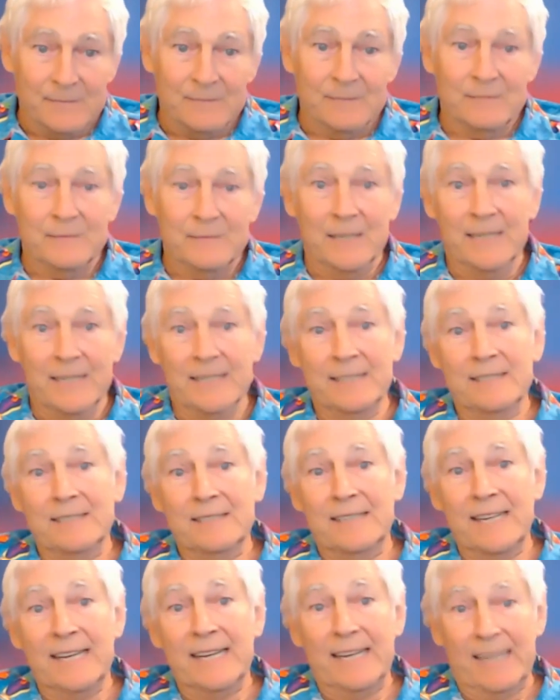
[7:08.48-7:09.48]

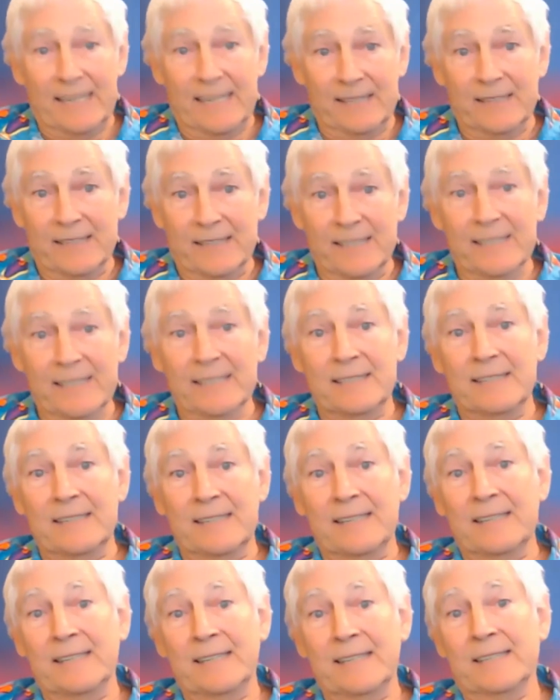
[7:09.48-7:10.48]
Indeed, it
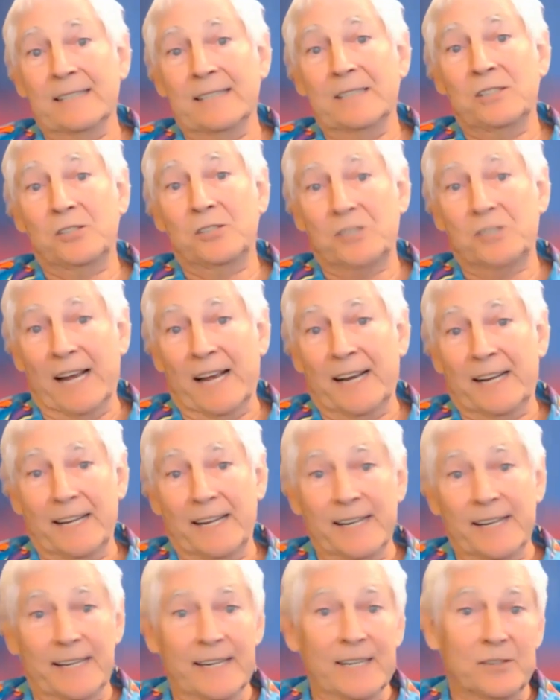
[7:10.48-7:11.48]
is
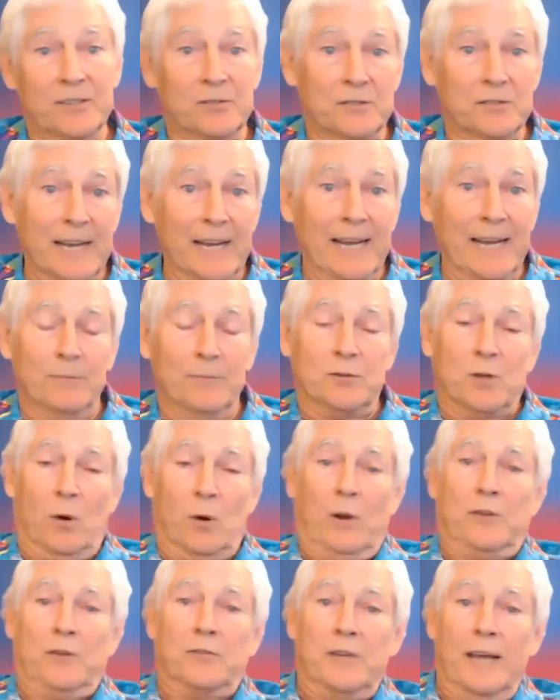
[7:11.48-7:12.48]
shaky and it seems,
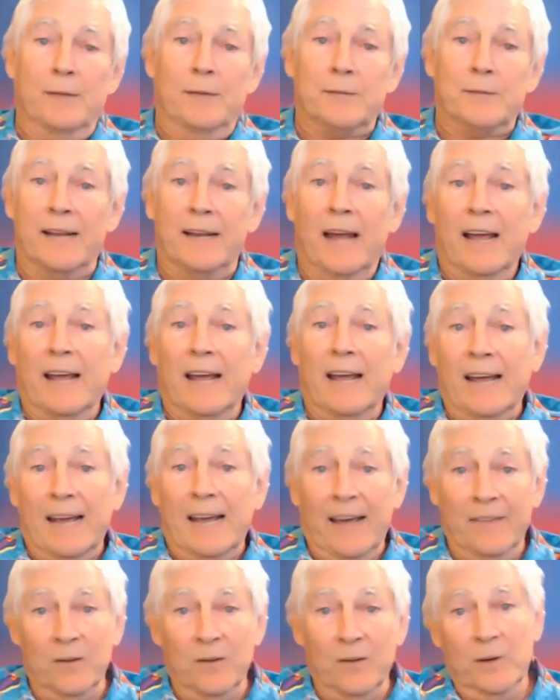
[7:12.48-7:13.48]
so it seems, and
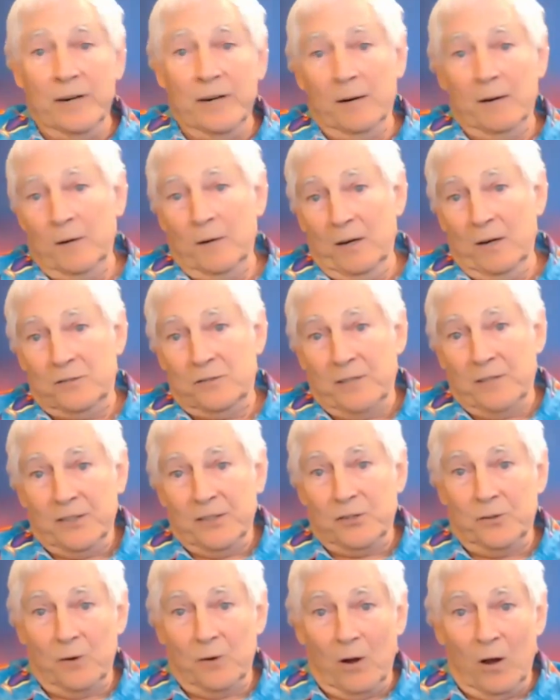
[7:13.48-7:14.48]
in the winter months
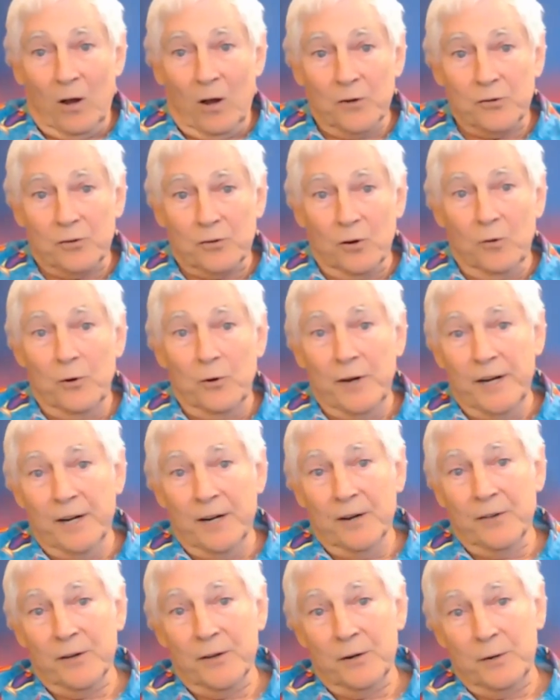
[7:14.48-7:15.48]
as draws so
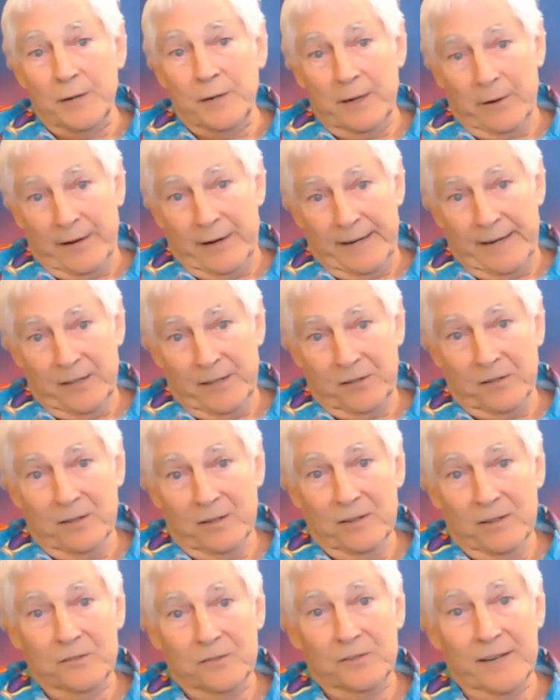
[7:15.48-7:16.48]
near the dreariness,
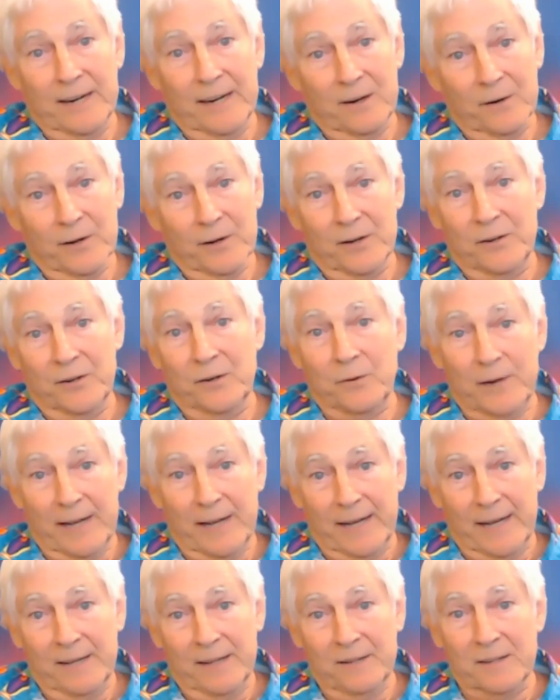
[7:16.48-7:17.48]
Sarah
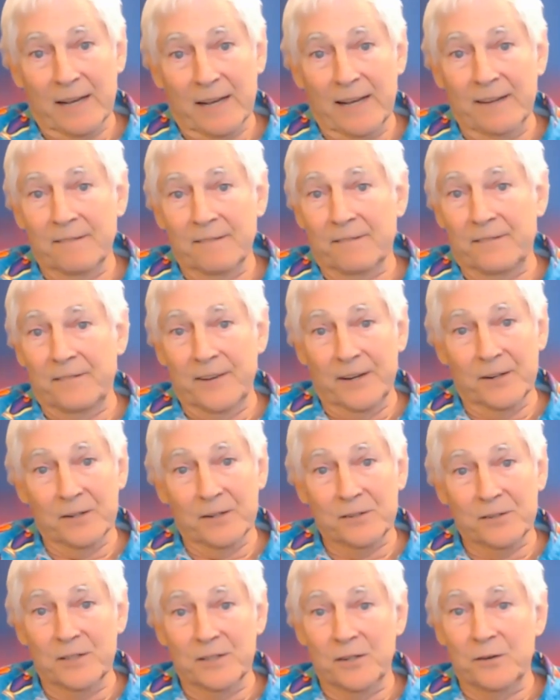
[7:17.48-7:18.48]
dreads and
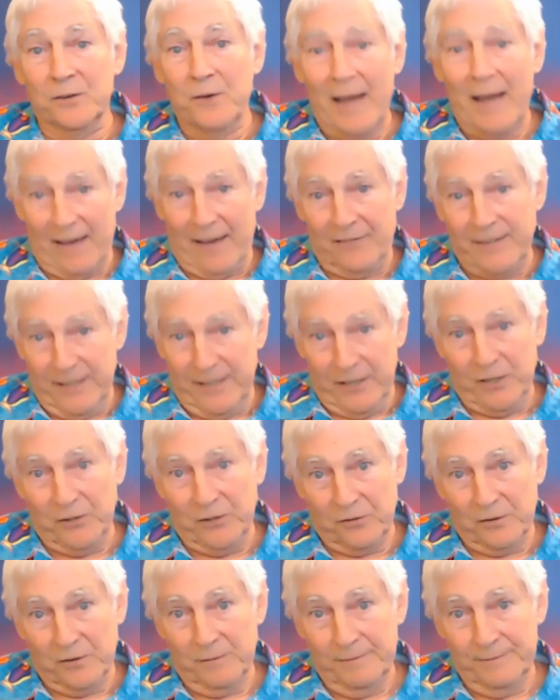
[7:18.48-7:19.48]
fears the draftiness.